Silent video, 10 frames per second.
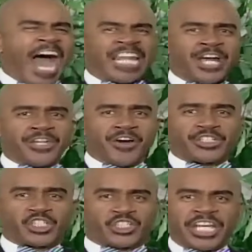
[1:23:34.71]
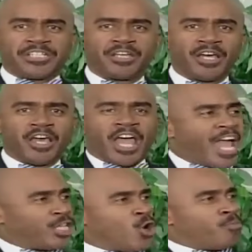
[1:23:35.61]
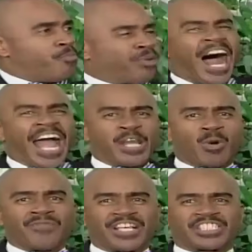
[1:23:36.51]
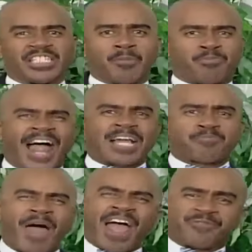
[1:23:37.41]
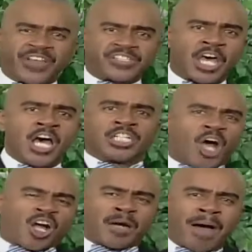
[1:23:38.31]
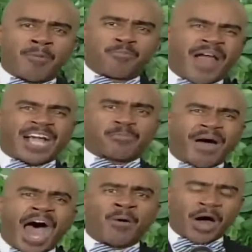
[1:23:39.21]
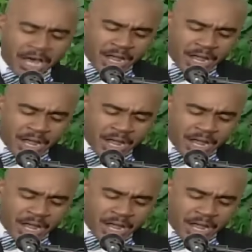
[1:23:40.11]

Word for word: hide under a sheet, and you blind one that's in the Black Panthers talking about black power.